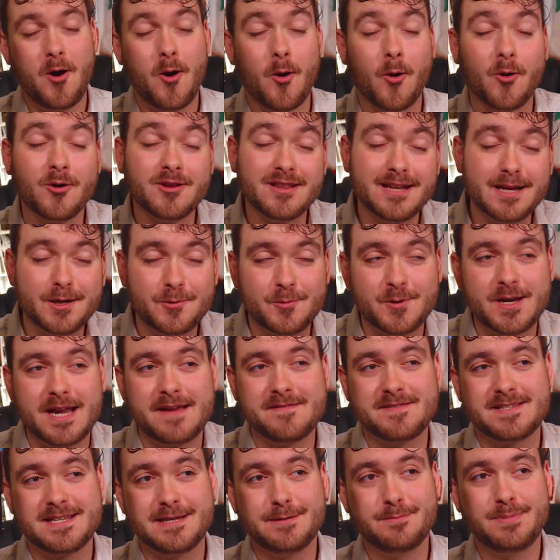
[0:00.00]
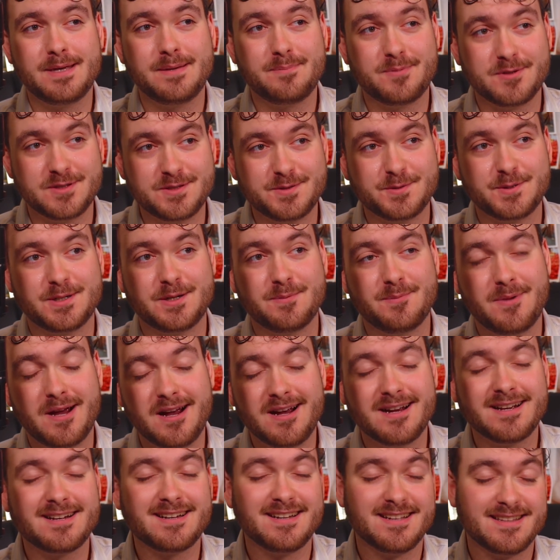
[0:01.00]
Or like what I've seen people do in
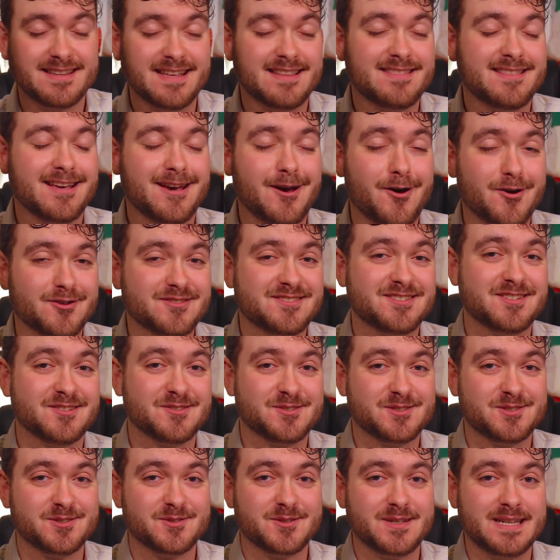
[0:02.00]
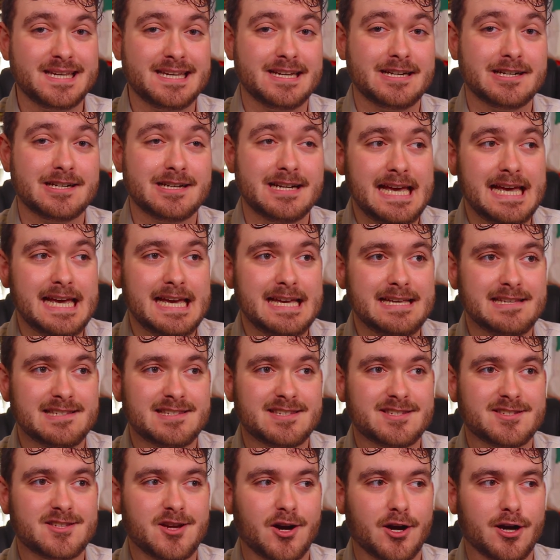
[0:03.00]
America that they also do here is
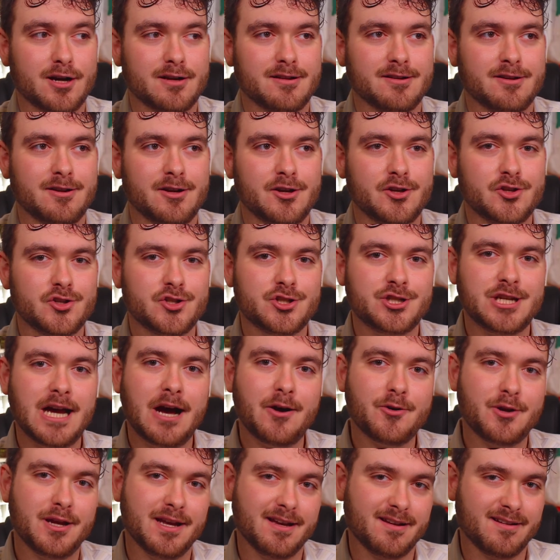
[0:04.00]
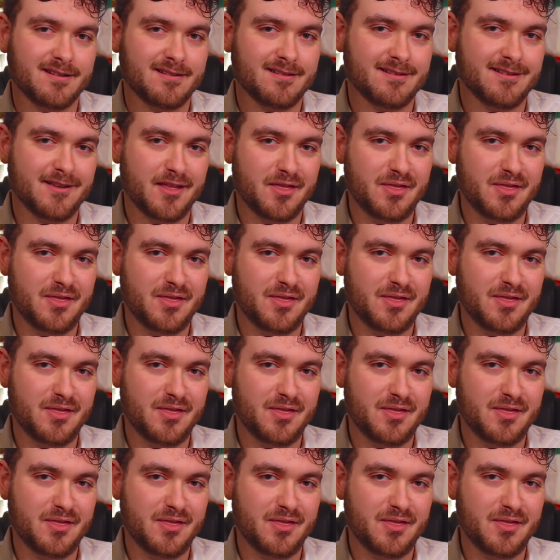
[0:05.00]
start shouting,